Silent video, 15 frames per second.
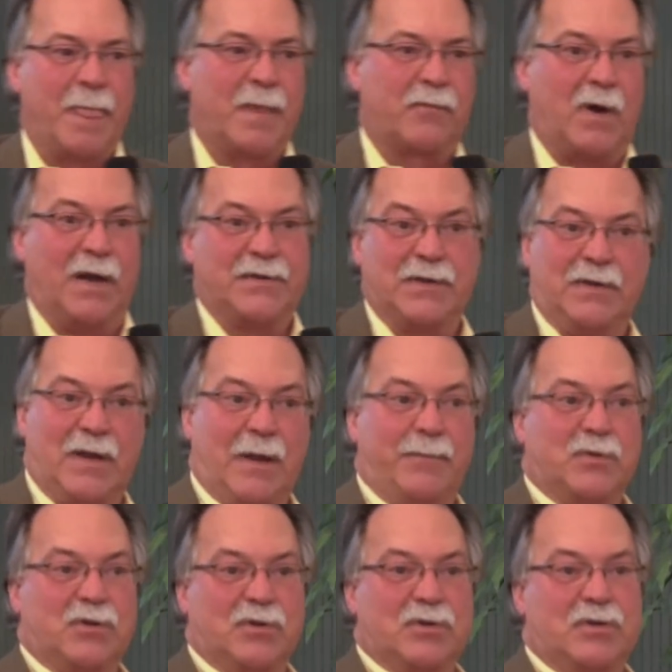Rising
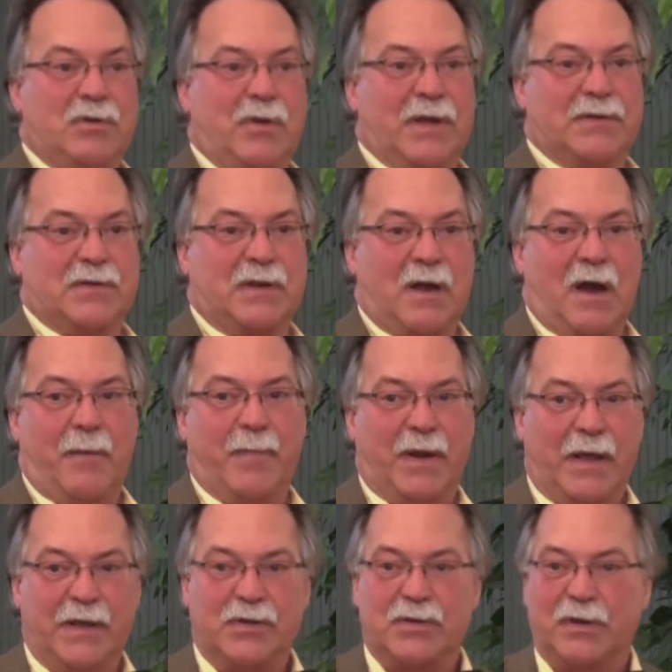temperatures, too, has the
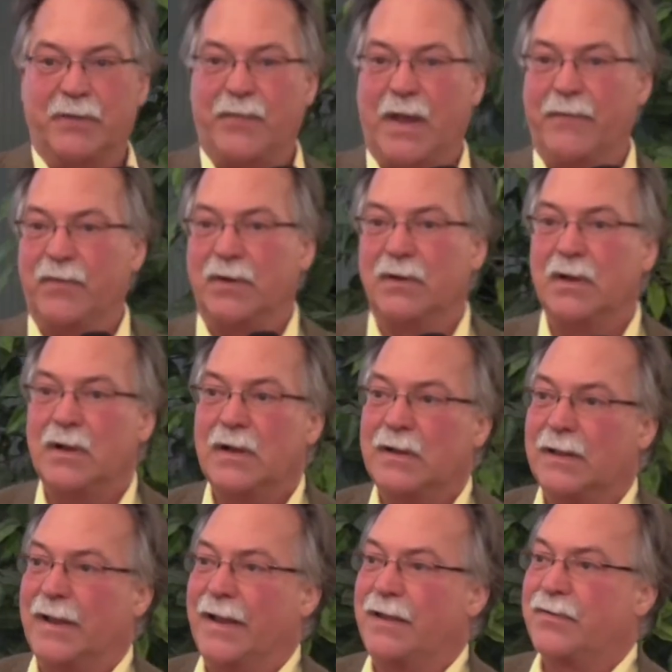combination of having
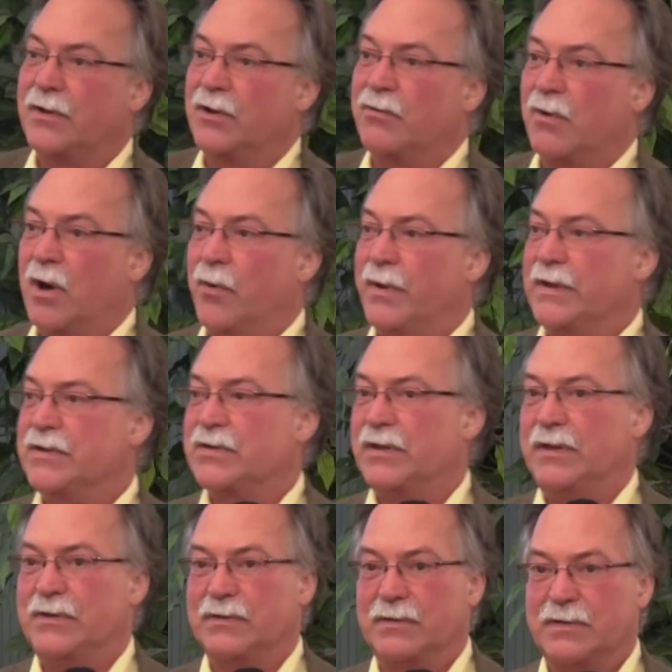lengthened growing
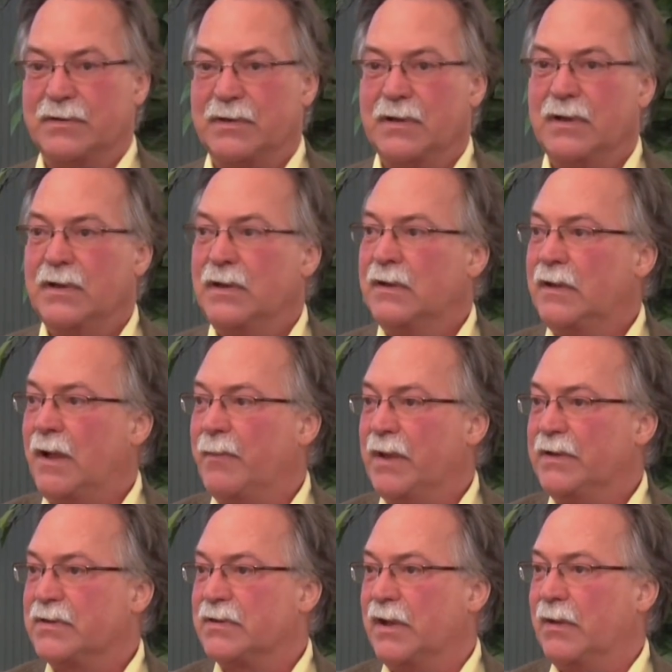seasons. That
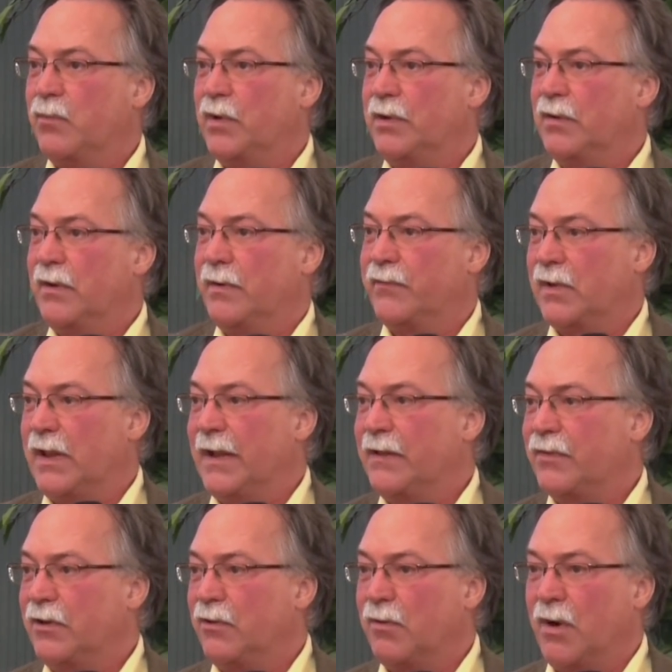means that when you have a
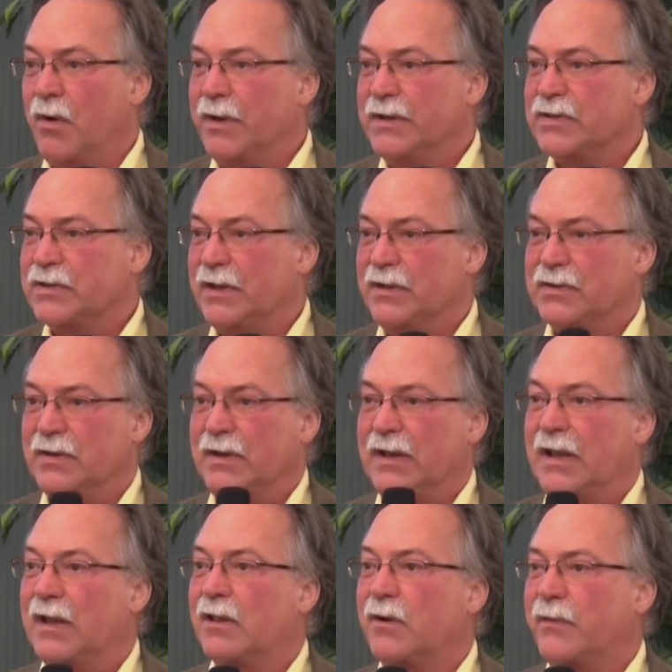lengthened growing season,
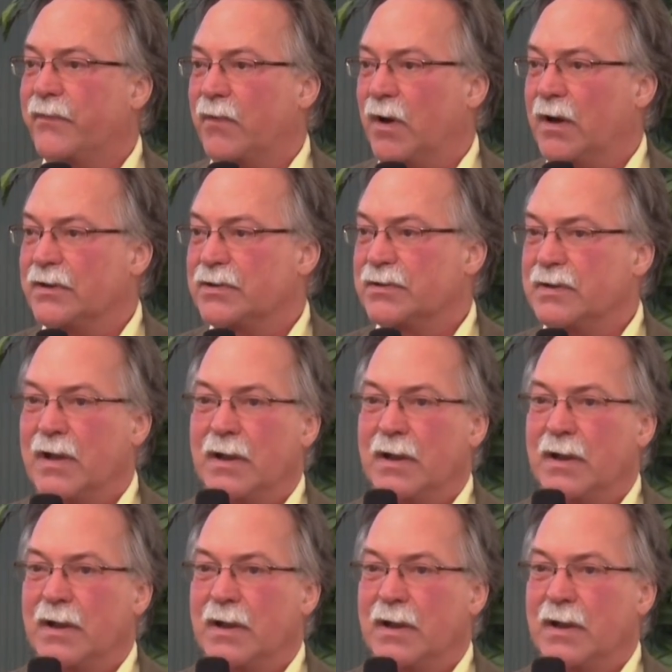killer frosts